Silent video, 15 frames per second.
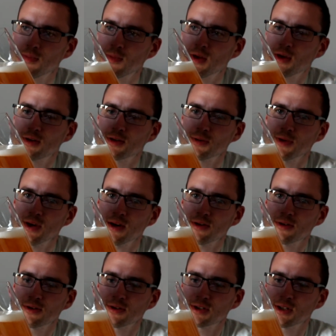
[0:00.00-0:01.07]
Yeah, so we had
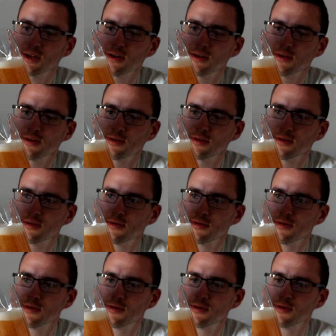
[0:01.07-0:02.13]
a good chat, and
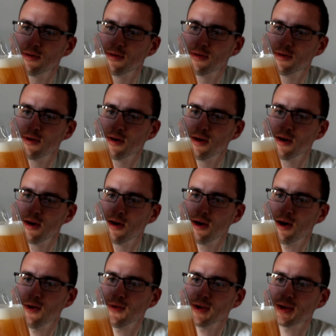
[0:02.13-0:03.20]

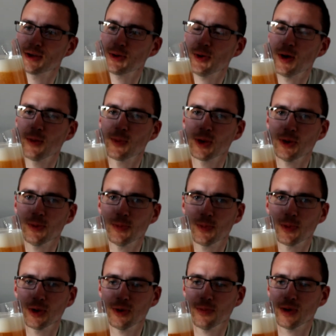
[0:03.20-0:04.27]
I think it's quite, when you
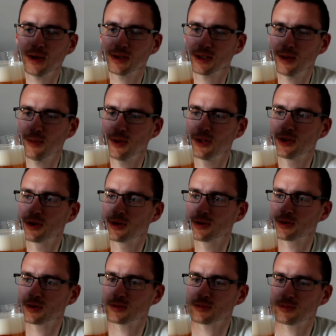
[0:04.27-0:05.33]
meet someone that
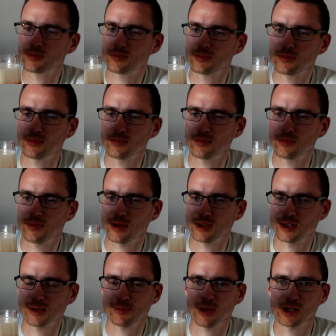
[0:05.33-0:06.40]

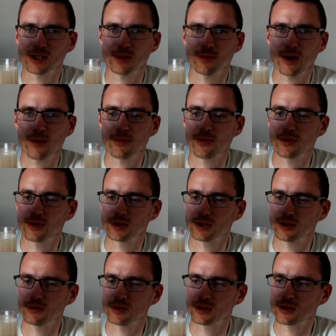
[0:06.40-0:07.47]
is as passionate about brewing as
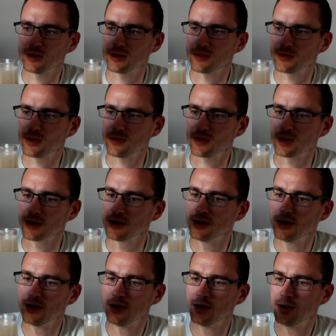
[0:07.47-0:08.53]
you, it's kind of, you think,
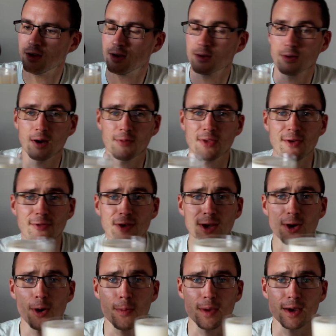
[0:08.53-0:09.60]
I've definitely
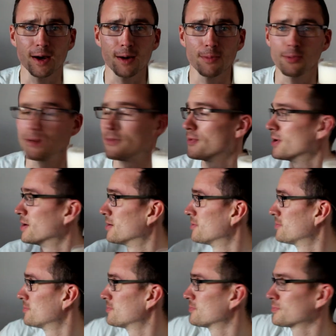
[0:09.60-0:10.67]
got to meet up with
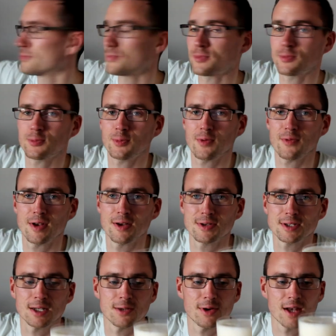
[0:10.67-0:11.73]

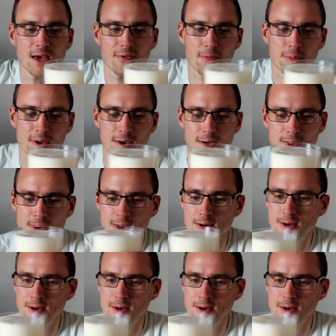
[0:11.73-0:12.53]
Lance anyway and have a beer.